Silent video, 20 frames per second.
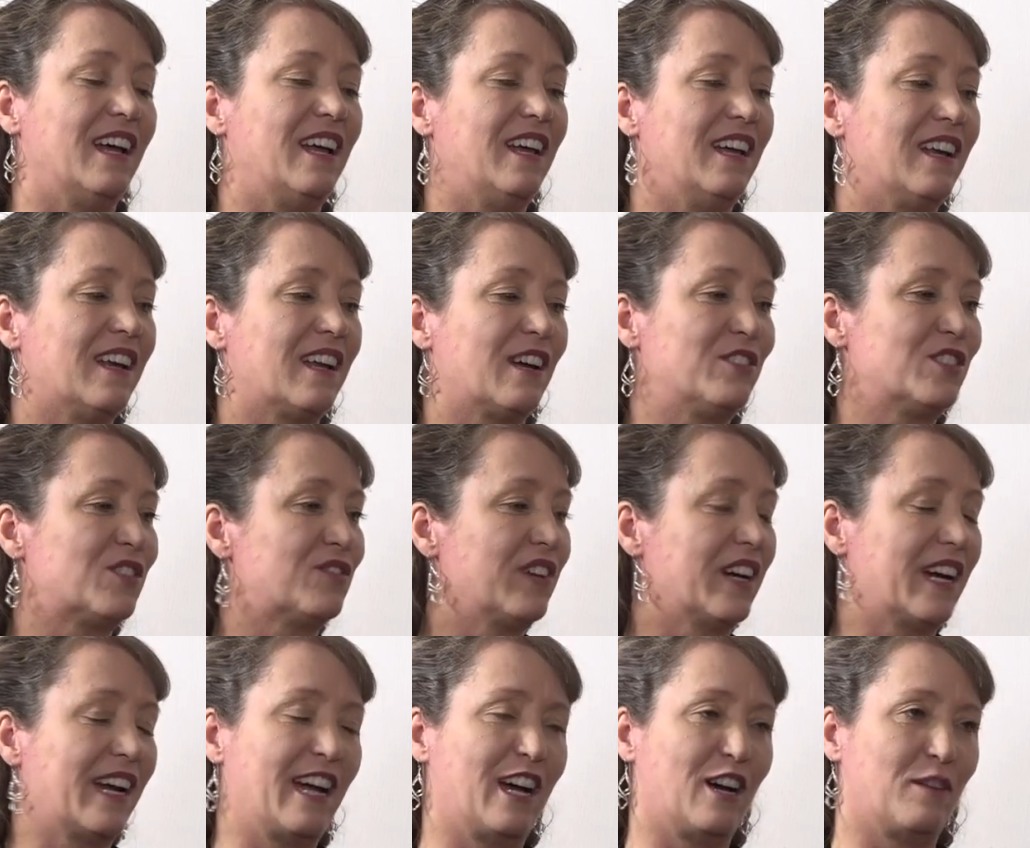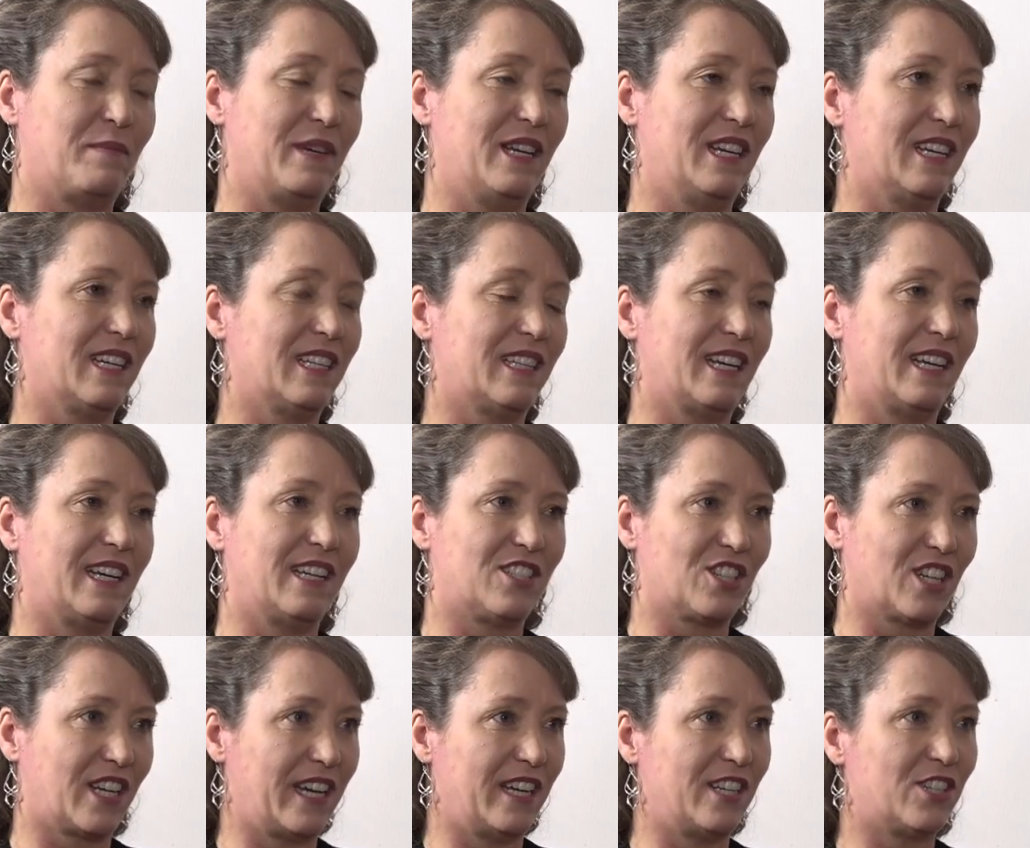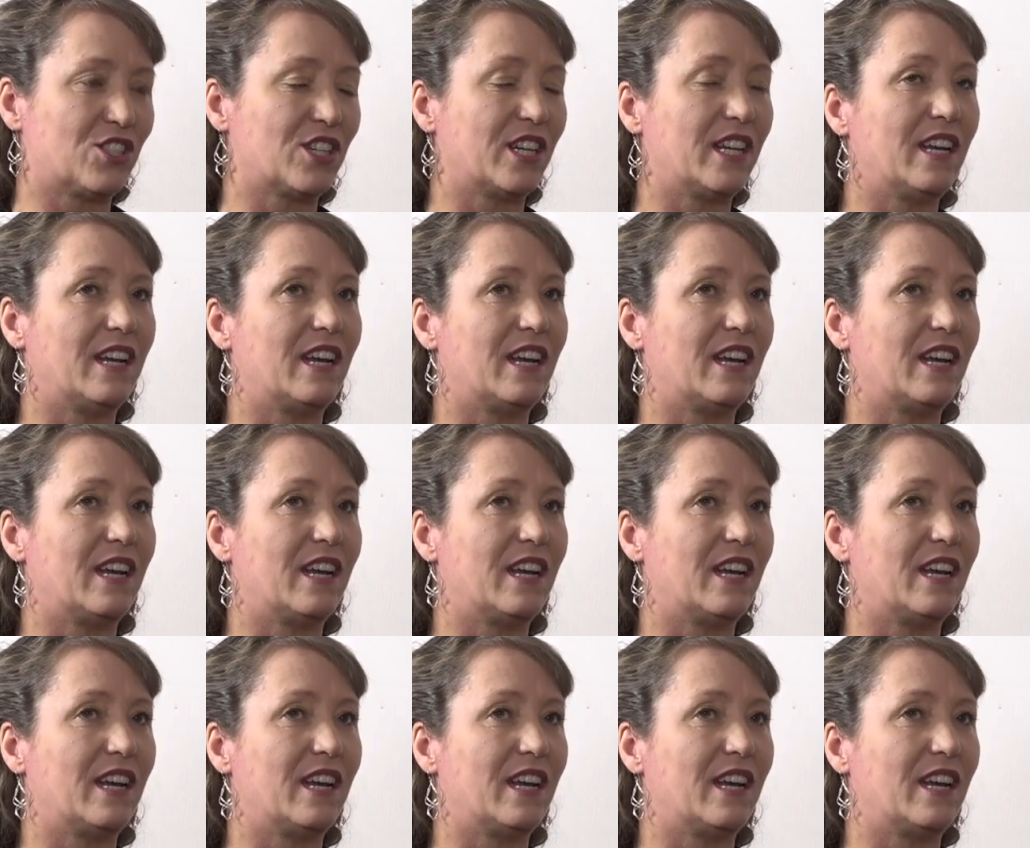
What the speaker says: And I was very happy to get that education.